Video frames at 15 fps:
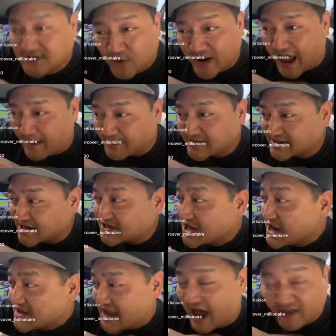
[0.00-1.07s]
and so what happens
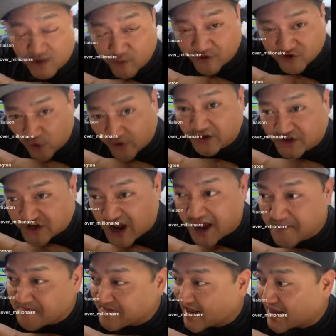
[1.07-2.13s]
is now that we're shorting this
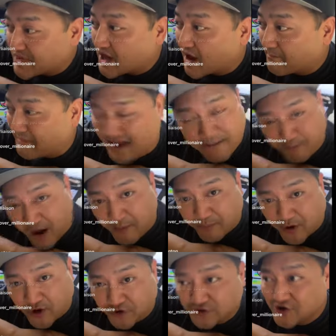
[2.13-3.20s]
shit, the main
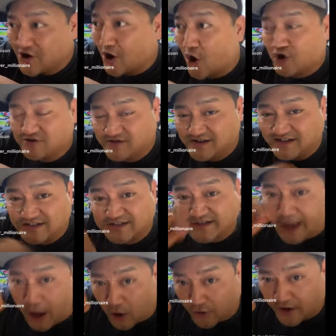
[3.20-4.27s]
pumpers are
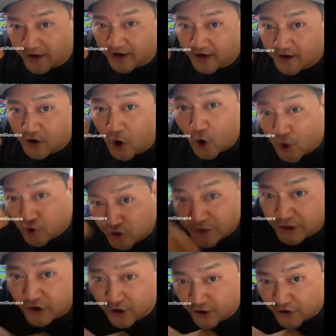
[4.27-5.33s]
selling
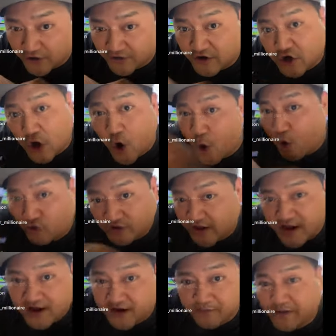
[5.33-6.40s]
earlier. They're not
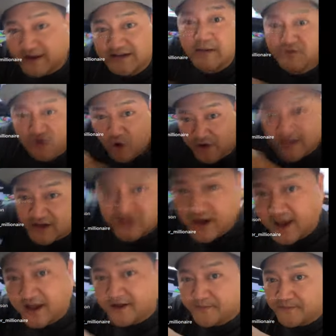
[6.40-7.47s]
holding because I'm shorting
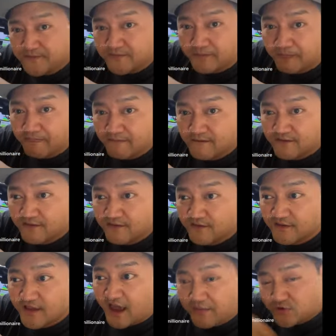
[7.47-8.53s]
that shit.
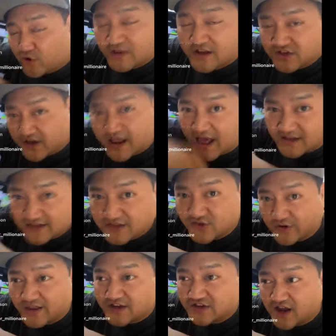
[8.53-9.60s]
I'm shorting that shit. Alex
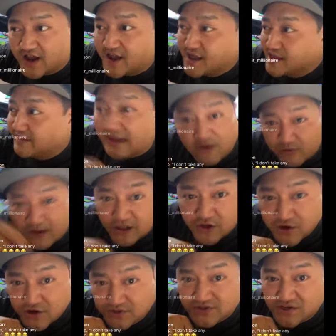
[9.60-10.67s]
is shorting that shit. They don't
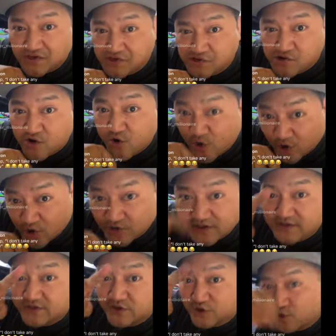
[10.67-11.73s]
want to lose. Who
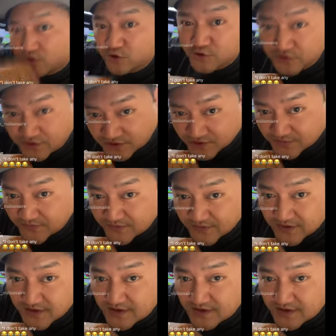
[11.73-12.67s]
loses? You lose.